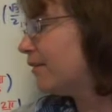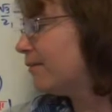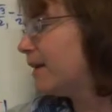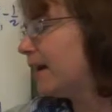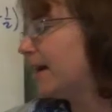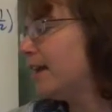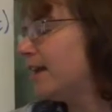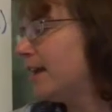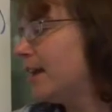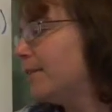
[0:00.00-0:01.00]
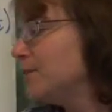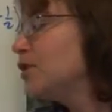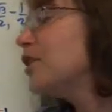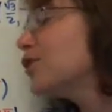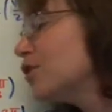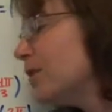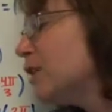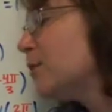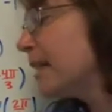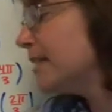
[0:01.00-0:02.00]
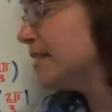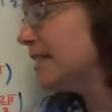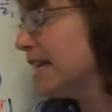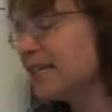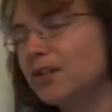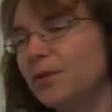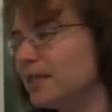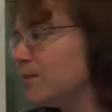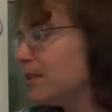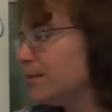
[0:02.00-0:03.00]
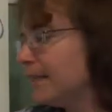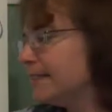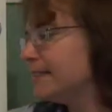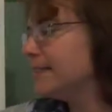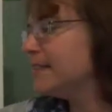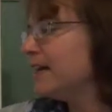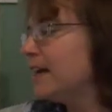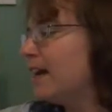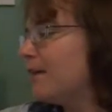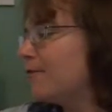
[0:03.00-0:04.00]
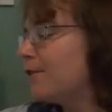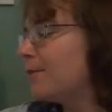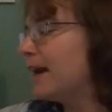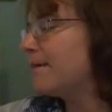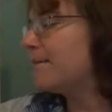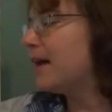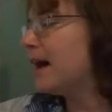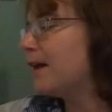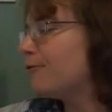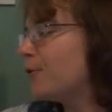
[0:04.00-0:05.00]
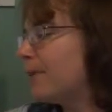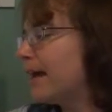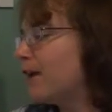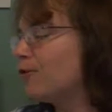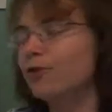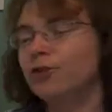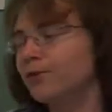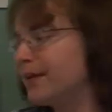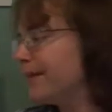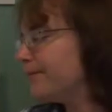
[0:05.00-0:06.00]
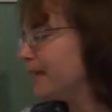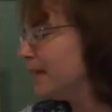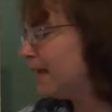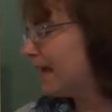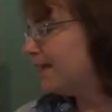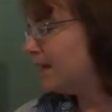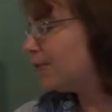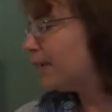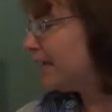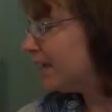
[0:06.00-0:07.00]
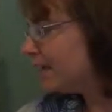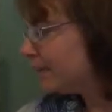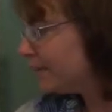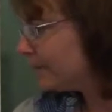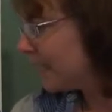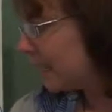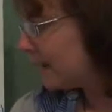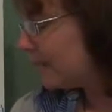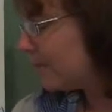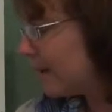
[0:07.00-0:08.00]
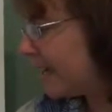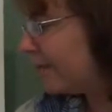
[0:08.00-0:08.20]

of my, they're switched places, the x and y switched places from my 4 pi over 3. And then over here at 11 pi